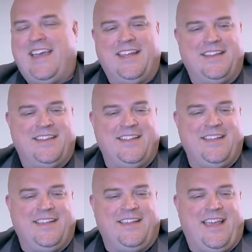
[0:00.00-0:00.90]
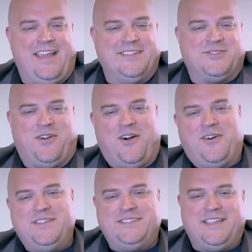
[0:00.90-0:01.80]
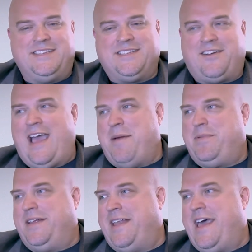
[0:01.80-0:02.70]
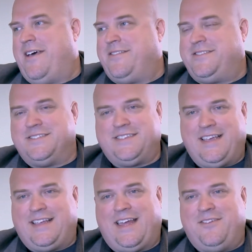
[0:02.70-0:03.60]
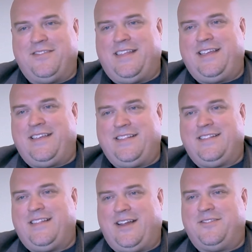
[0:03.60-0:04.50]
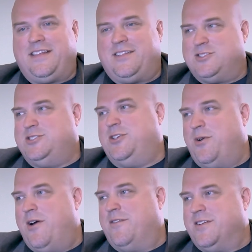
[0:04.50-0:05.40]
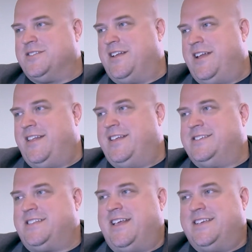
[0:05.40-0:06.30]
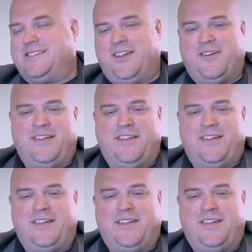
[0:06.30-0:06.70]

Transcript: And and so all these things that are happening now, just like I don't think I don't think there's do overs on any of these things, you know.